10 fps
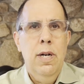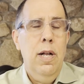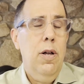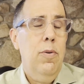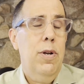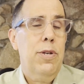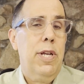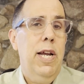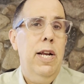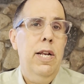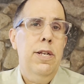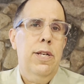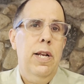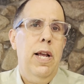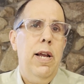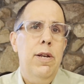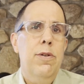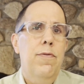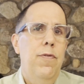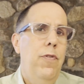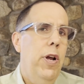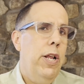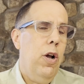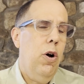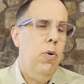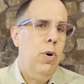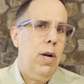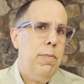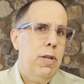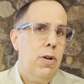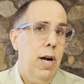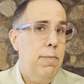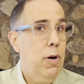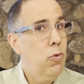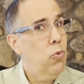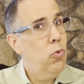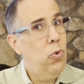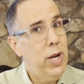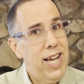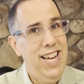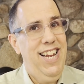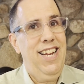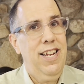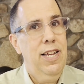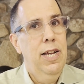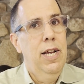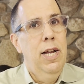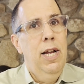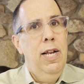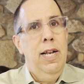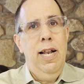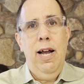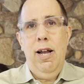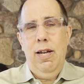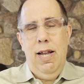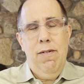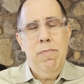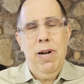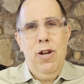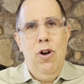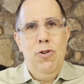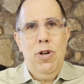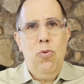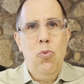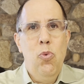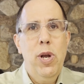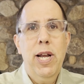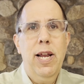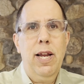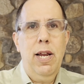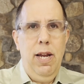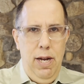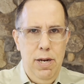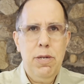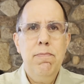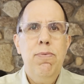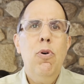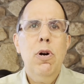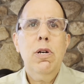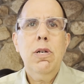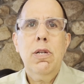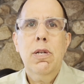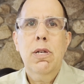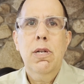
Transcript: Hello once again. In today's video, we're going to be talking about reading. Now, everybody knows that reading is important,